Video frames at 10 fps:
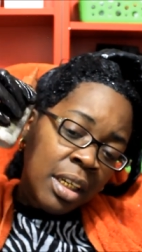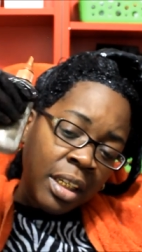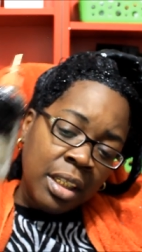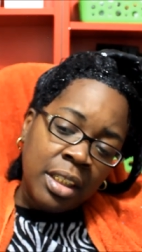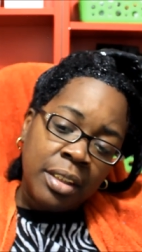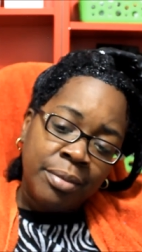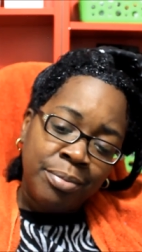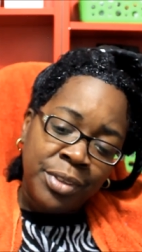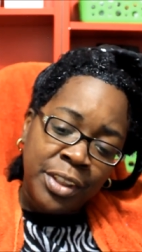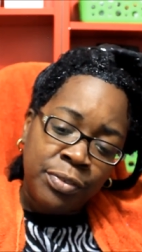uh,
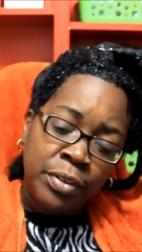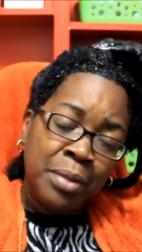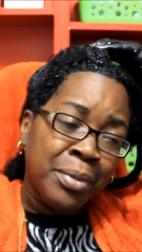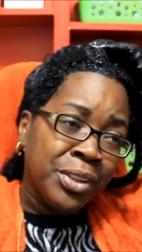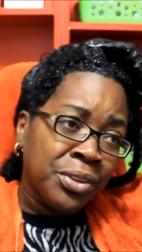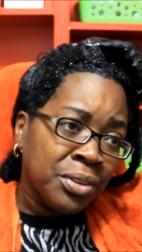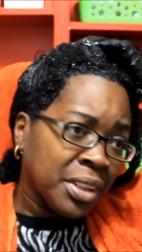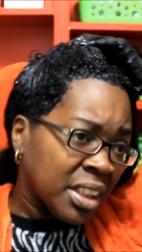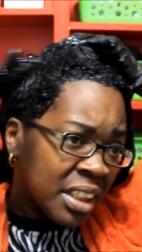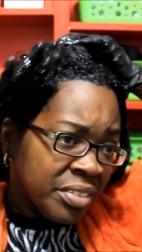just for the
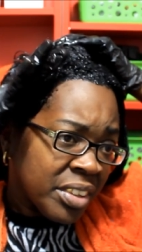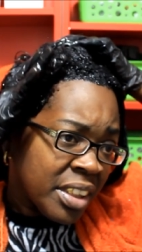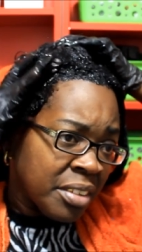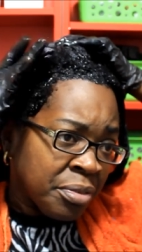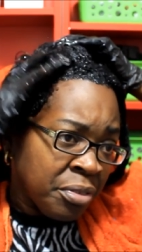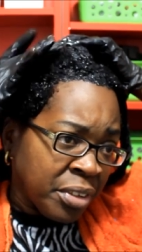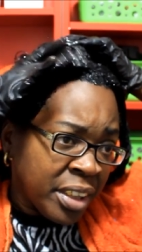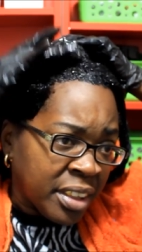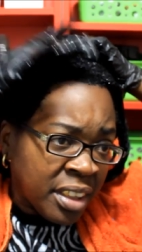majority of it in the front.